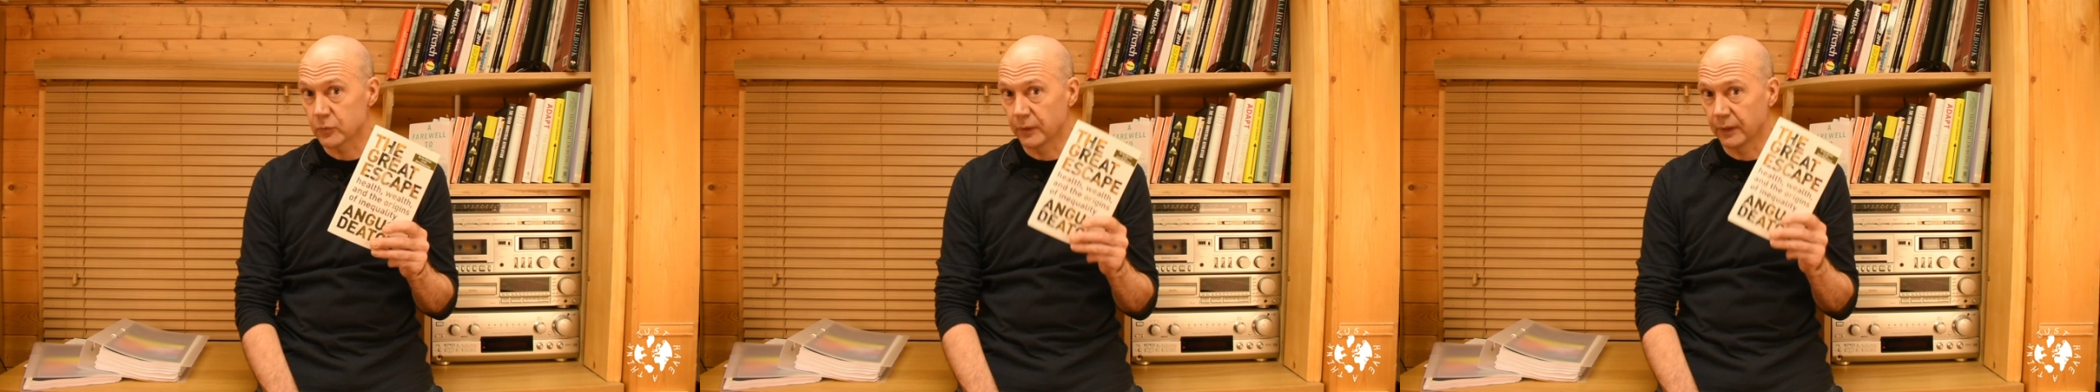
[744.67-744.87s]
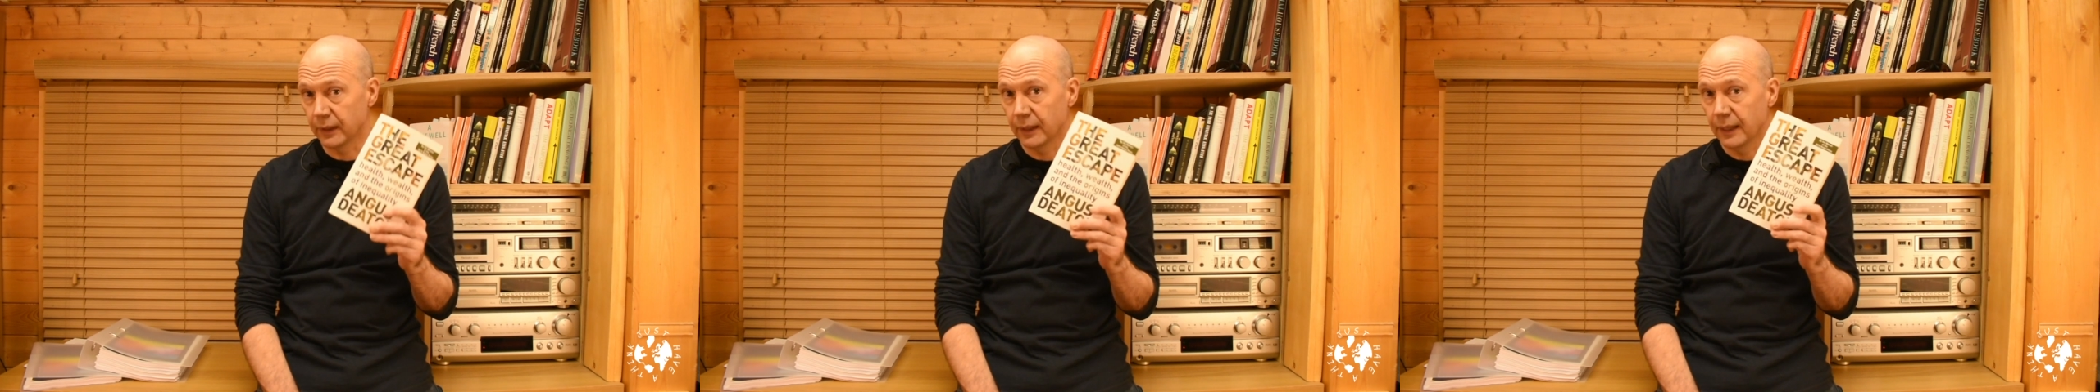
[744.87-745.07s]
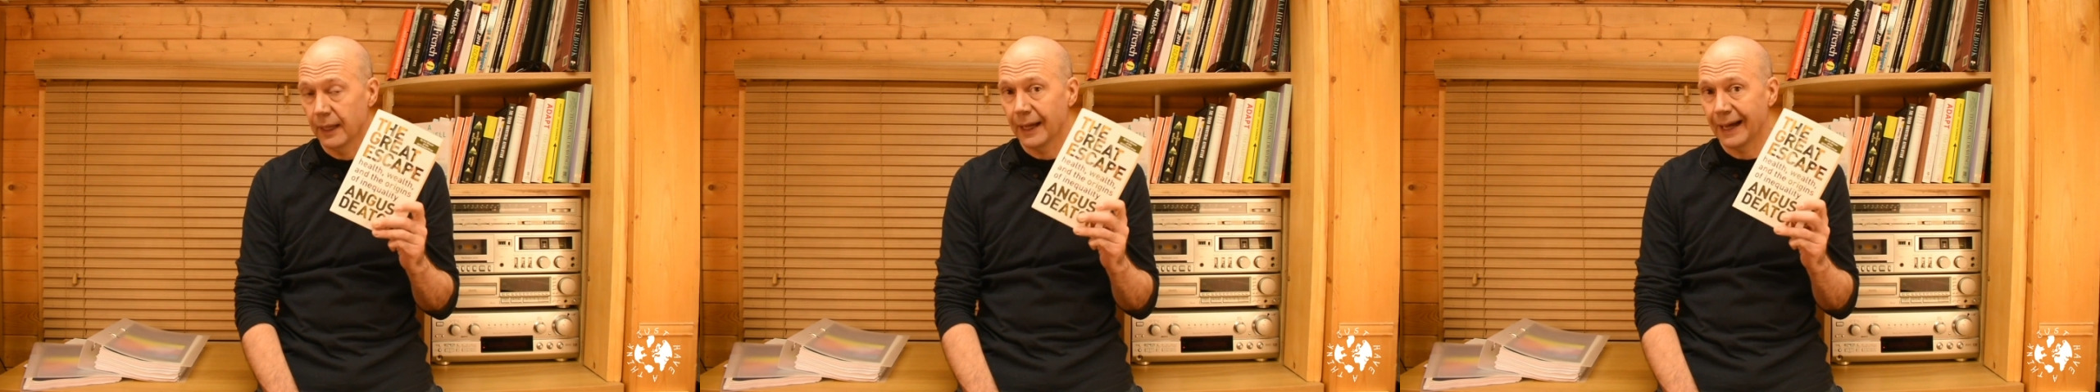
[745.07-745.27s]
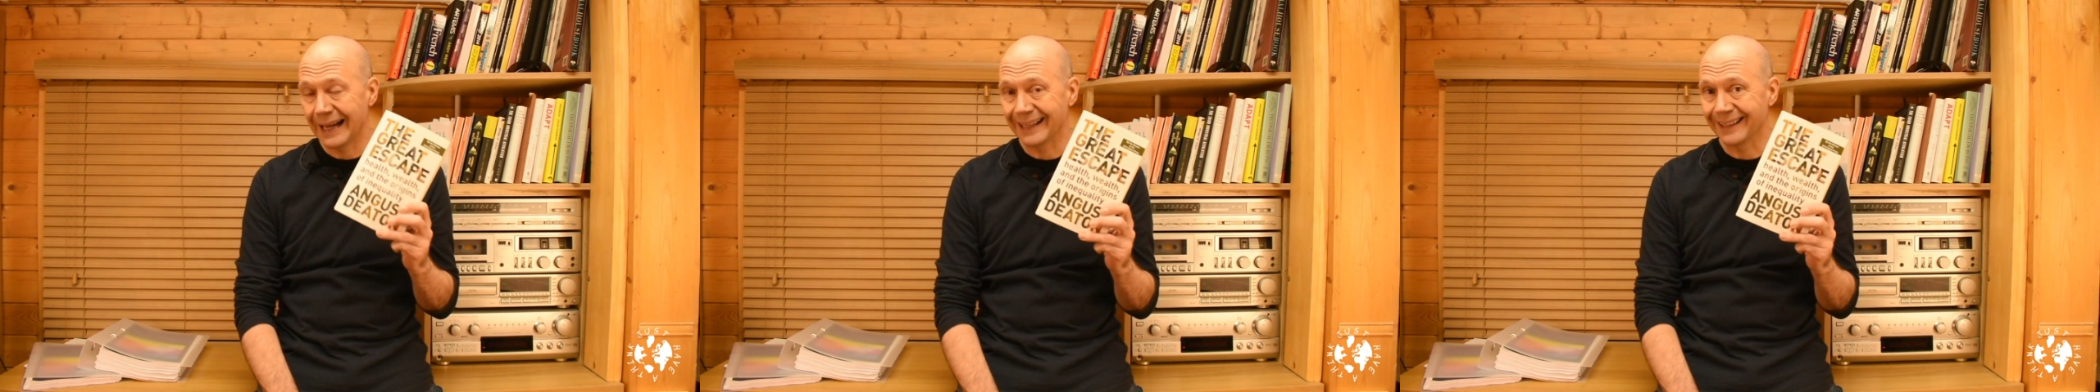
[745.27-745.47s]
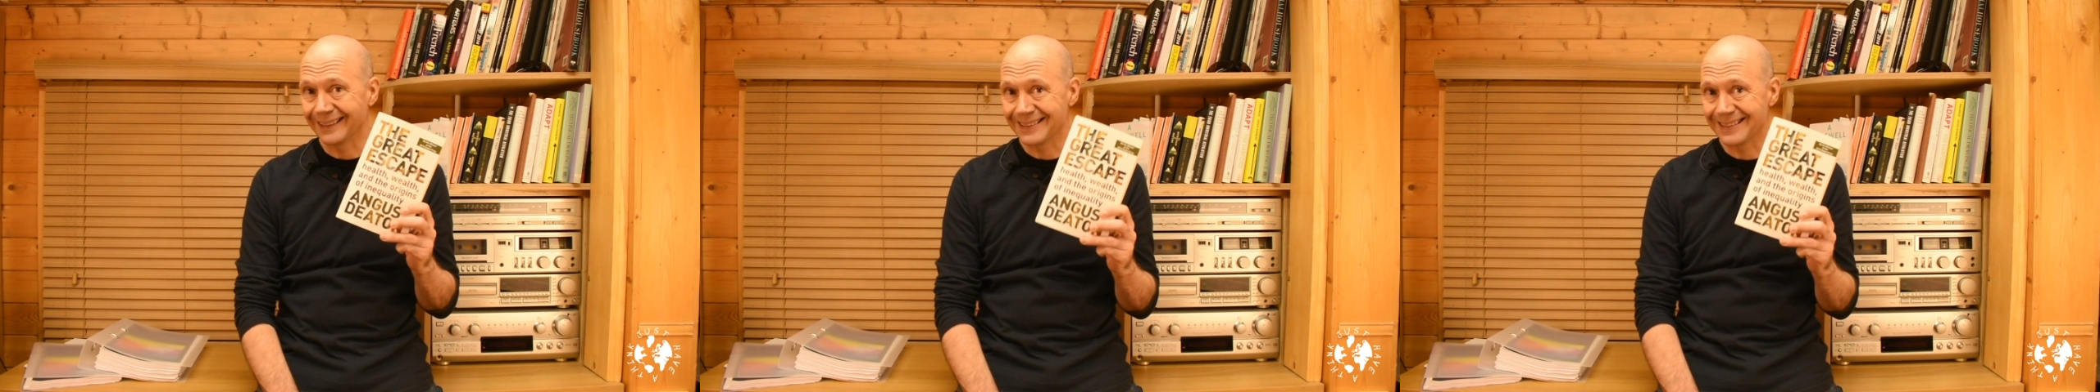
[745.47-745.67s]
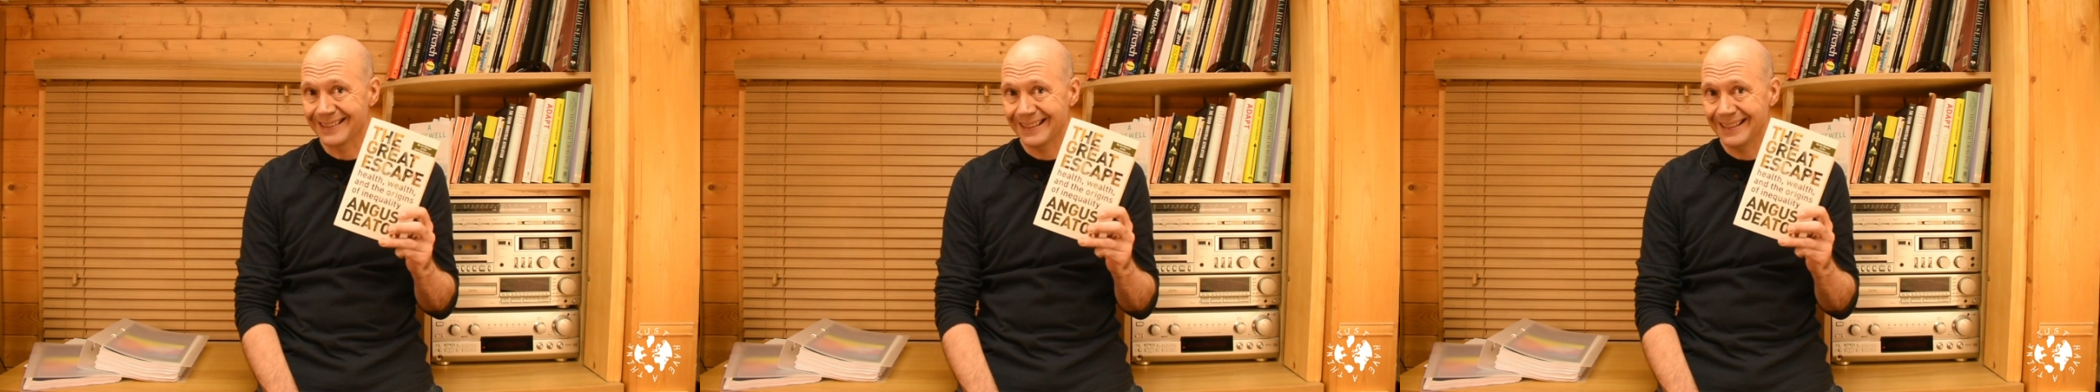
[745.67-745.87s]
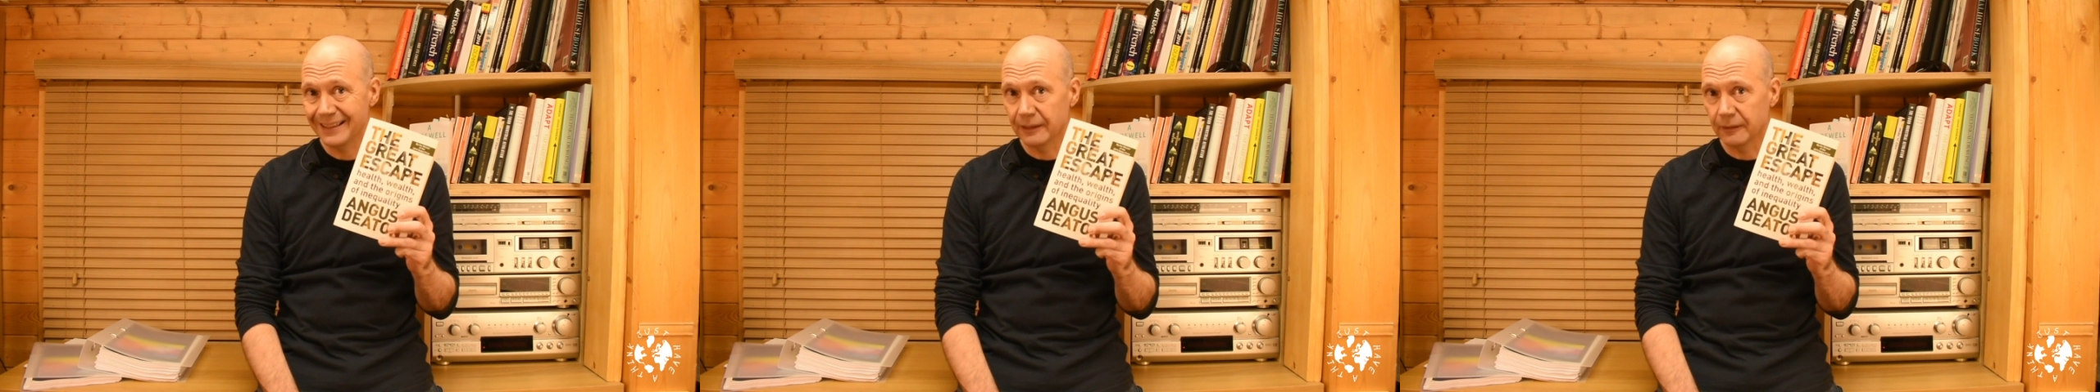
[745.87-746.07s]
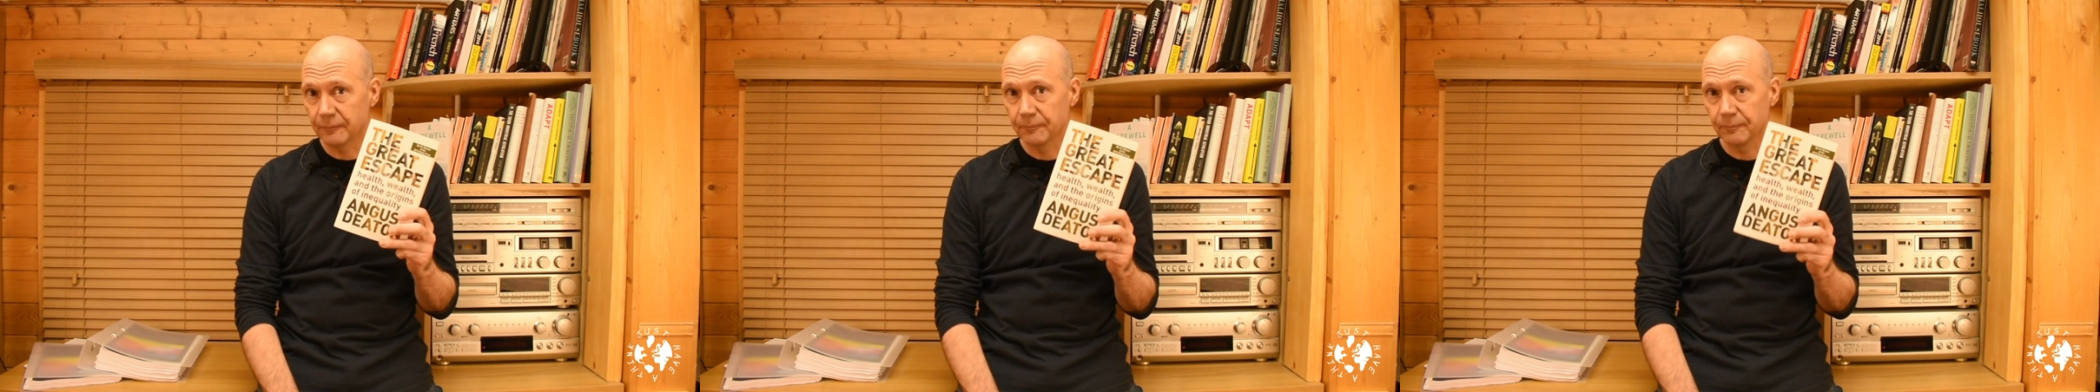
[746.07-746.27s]
winner Angus
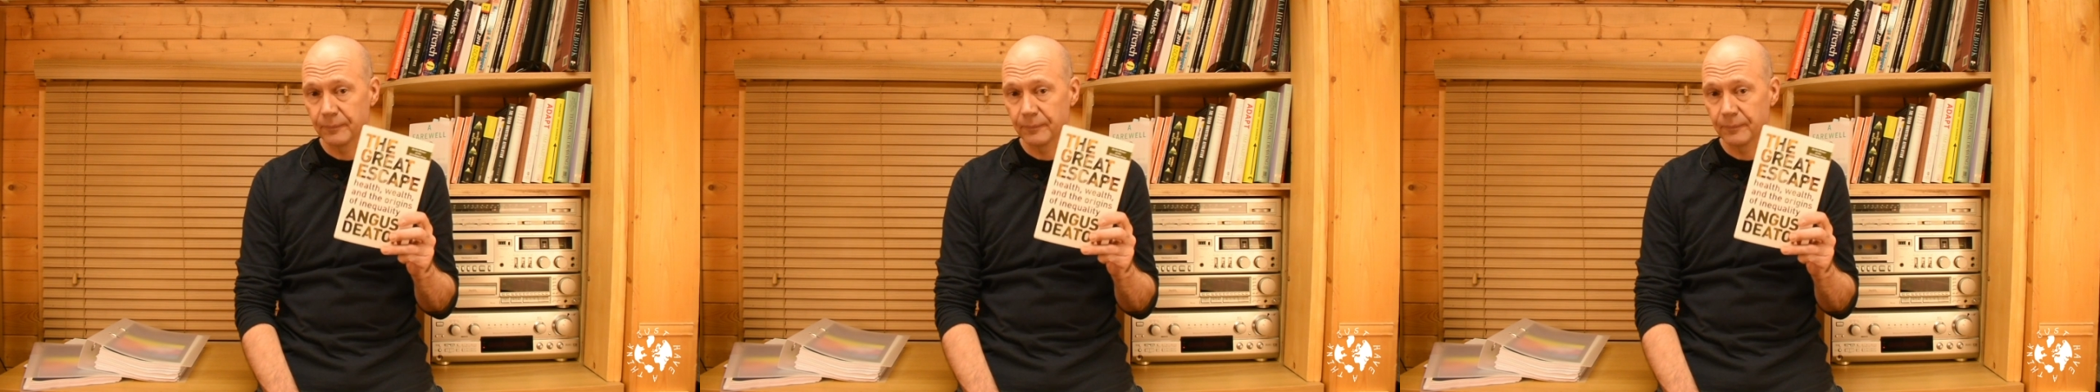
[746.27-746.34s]
Deaton.